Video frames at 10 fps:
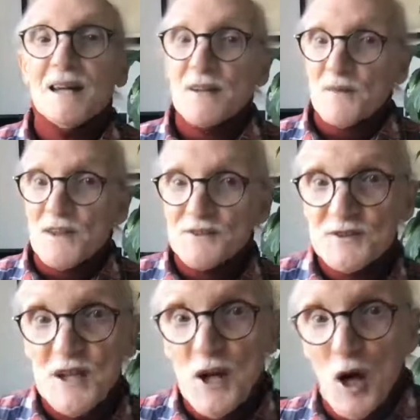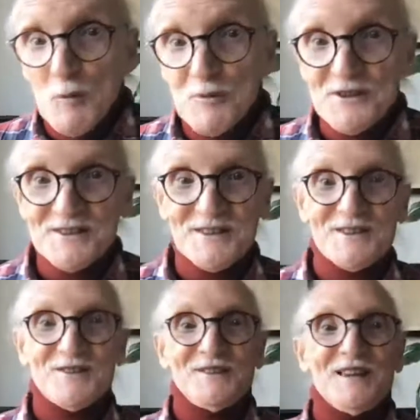Now, that's the opposite
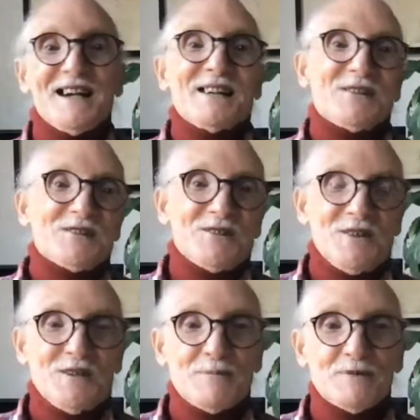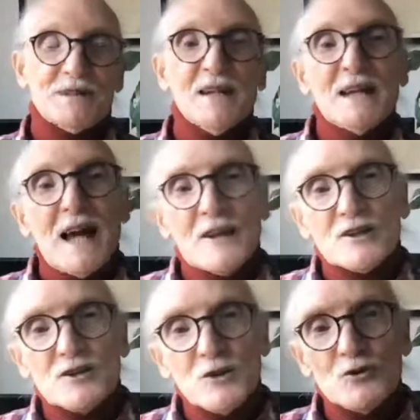to liner terms, and
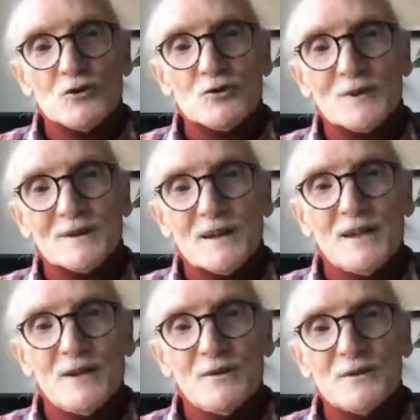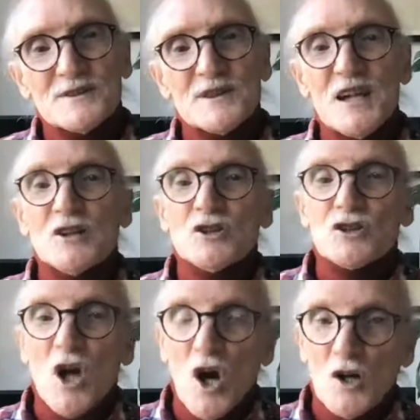it's usually used in
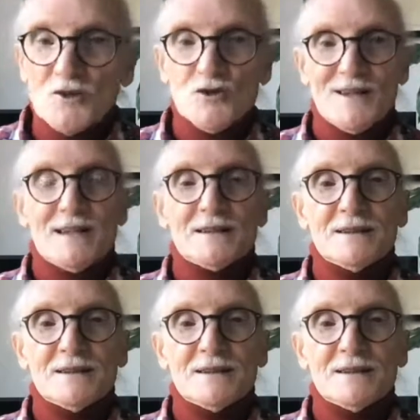chartering.